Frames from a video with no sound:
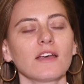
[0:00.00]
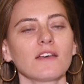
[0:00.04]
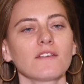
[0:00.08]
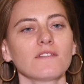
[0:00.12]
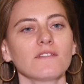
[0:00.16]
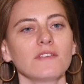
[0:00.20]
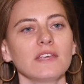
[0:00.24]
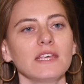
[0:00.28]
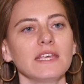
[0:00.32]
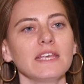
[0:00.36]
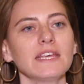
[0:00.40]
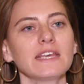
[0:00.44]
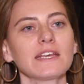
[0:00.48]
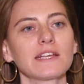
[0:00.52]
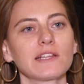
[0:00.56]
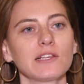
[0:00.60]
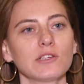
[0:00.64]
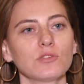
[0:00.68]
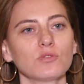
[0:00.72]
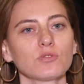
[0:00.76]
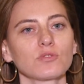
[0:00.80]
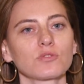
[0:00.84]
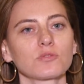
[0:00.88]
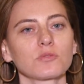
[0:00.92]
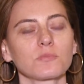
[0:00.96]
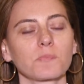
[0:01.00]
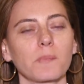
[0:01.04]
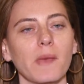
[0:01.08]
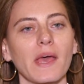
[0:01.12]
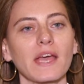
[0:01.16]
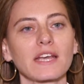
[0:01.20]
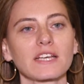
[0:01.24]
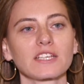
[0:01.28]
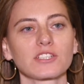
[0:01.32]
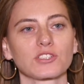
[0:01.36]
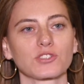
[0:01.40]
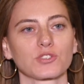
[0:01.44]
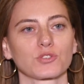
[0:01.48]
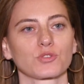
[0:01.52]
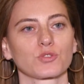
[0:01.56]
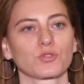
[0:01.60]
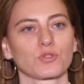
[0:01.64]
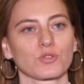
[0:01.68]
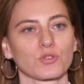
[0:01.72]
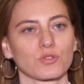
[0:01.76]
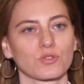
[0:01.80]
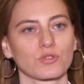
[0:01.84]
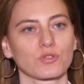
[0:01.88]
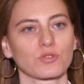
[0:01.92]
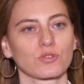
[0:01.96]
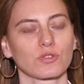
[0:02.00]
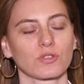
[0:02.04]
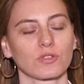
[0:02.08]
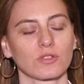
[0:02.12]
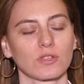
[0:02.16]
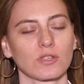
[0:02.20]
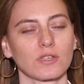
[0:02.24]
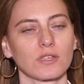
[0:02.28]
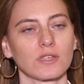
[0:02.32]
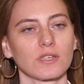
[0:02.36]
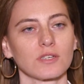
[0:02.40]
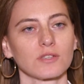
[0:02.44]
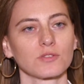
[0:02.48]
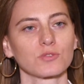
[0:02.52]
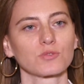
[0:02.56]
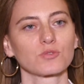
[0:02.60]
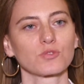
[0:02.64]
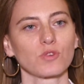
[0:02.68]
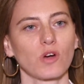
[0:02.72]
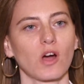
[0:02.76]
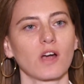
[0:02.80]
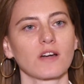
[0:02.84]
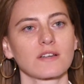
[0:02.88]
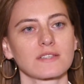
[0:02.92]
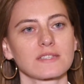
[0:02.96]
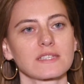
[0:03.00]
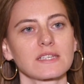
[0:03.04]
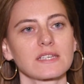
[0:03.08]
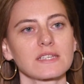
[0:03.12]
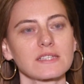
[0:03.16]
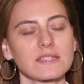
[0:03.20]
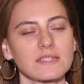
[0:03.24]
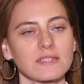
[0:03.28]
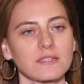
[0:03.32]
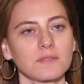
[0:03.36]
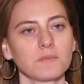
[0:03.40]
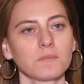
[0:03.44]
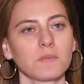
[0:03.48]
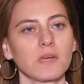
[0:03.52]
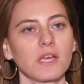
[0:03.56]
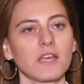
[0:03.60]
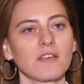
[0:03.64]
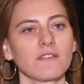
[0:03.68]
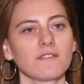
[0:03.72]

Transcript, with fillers: We include package tours uh, to our system.